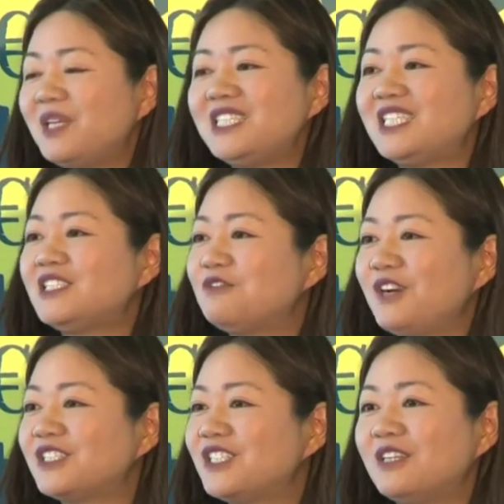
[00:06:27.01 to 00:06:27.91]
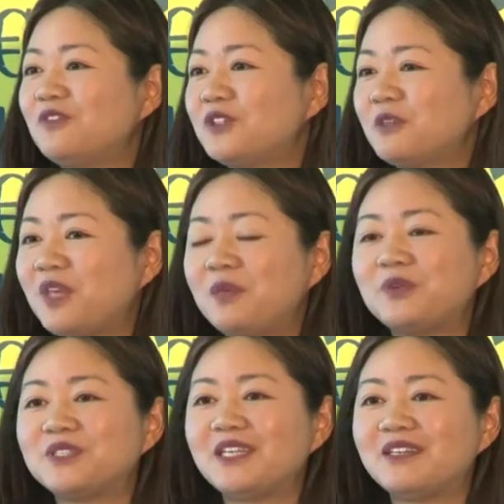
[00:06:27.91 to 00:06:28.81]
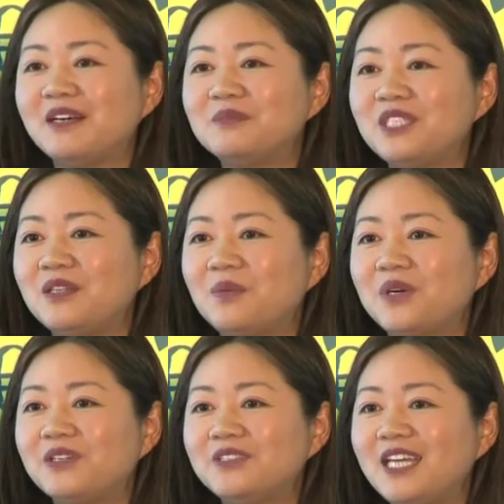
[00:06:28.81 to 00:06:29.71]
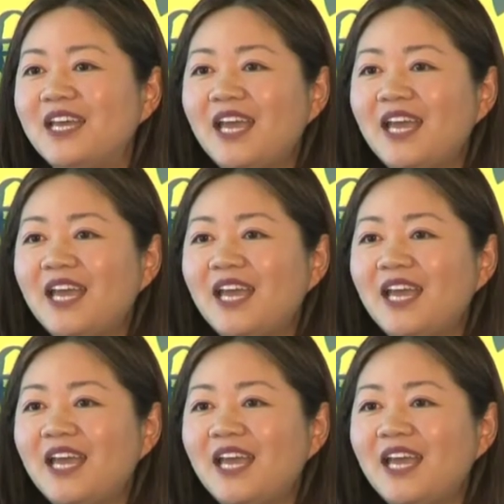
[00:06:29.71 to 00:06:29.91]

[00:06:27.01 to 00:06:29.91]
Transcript: is just a function of all the people's incomes in the world.